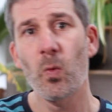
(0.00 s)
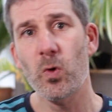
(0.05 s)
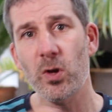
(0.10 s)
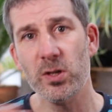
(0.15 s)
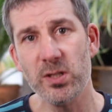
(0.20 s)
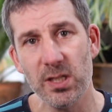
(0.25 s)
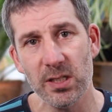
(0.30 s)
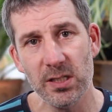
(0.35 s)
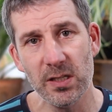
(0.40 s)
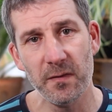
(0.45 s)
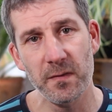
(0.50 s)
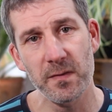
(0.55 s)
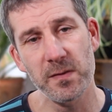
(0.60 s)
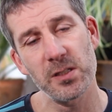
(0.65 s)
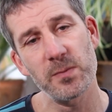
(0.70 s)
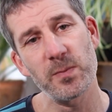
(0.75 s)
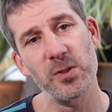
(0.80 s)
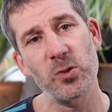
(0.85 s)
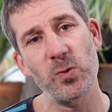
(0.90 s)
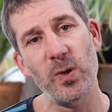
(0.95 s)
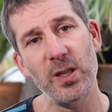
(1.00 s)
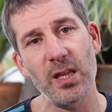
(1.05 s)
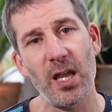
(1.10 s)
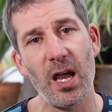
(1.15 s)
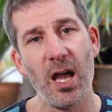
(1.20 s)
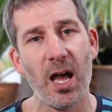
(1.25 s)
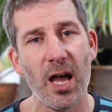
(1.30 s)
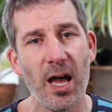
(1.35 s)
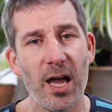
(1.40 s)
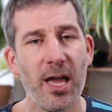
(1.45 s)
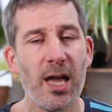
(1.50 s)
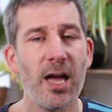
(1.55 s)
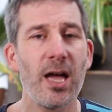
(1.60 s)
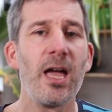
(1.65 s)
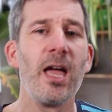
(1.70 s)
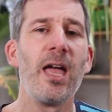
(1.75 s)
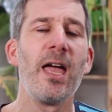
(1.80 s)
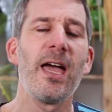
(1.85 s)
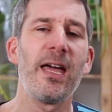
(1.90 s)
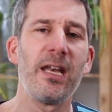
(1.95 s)
what's the difference between the higher
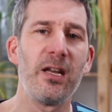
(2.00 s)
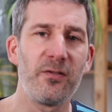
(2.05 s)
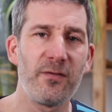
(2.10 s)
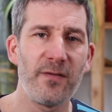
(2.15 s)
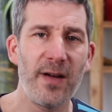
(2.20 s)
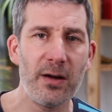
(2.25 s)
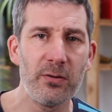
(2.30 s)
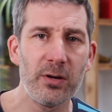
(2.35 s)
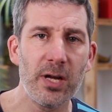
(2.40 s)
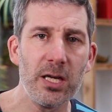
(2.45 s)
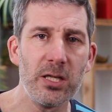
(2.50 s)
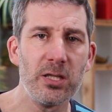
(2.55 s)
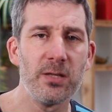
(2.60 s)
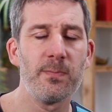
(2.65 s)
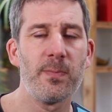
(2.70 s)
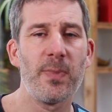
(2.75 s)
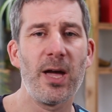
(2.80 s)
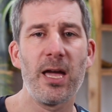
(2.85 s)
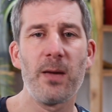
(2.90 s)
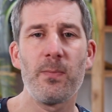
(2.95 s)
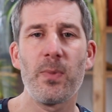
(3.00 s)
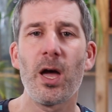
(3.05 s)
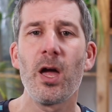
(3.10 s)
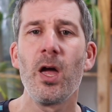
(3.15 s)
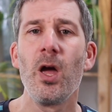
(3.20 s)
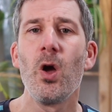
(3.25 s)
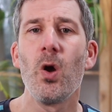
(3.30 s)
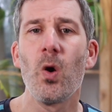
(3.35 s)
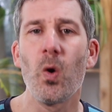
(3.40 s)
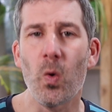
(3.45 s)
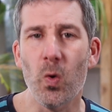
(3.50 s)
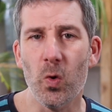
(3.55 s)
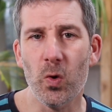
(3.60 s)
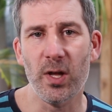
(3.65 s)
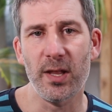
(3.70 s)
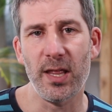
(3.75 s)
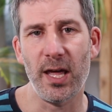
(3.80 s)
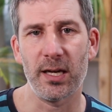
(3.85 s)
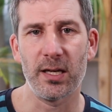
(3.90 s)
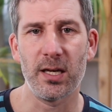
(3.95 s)
and the foundation paper, all
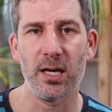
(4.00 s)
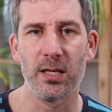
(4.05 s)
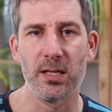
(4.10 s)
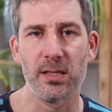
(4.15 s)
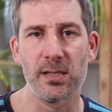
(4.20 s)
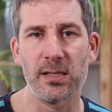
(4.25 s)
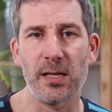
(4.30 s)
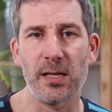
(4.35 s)
of that kind of